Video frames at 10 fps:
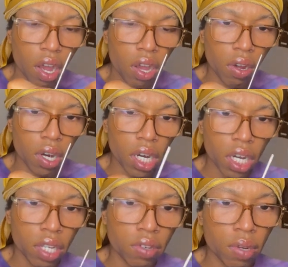Or,
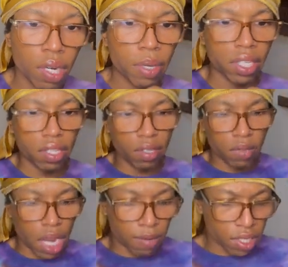you know what I'm about to do?
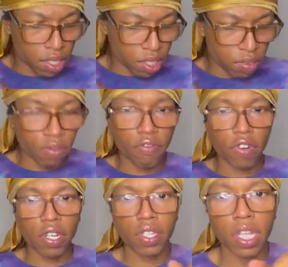I'm just going to do the first.